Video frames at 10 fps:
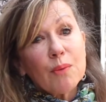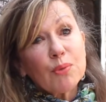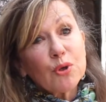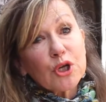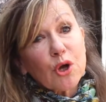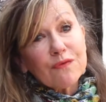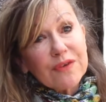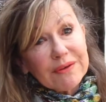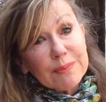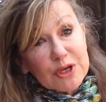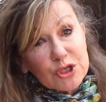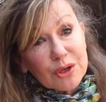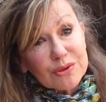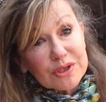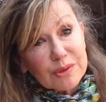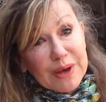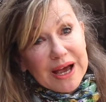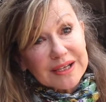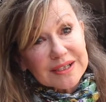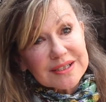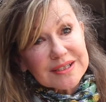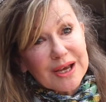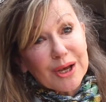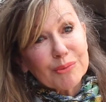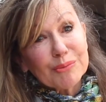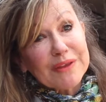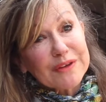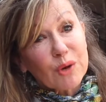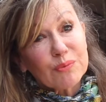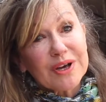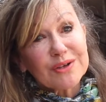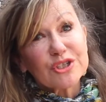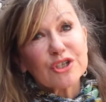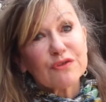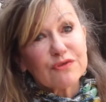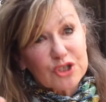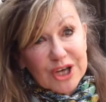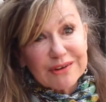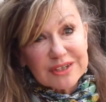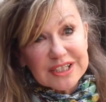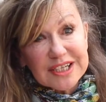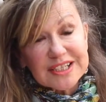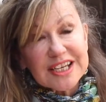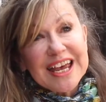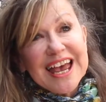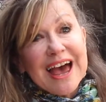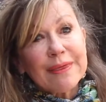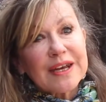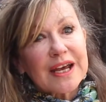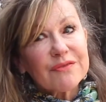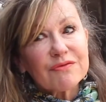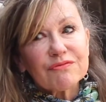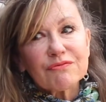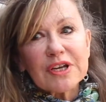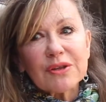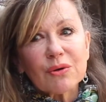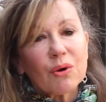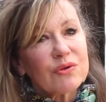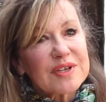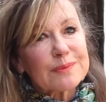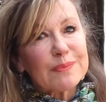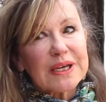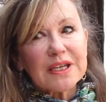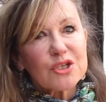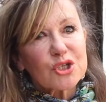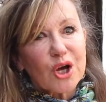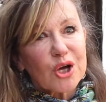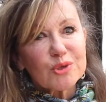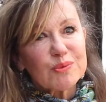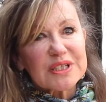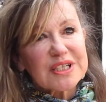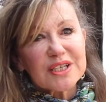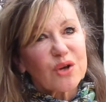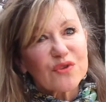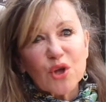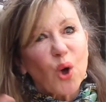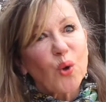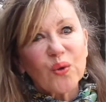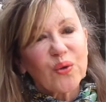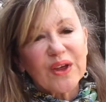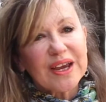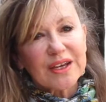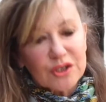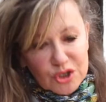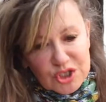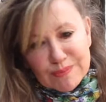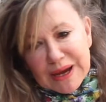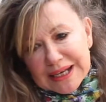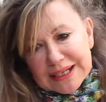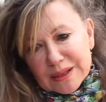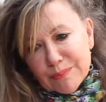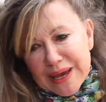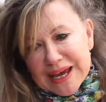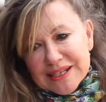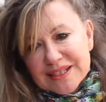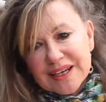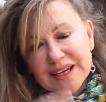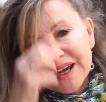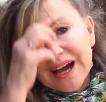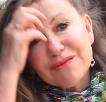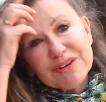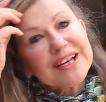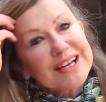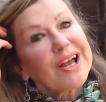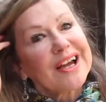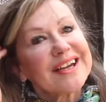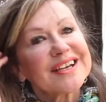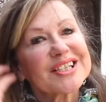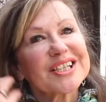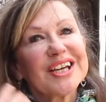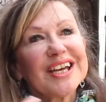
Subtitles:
putting on very big shows at the Palace and the Opera House, for charities, and then I really thought, this being in charge business over the whole thing and not just my little bit, I really liked.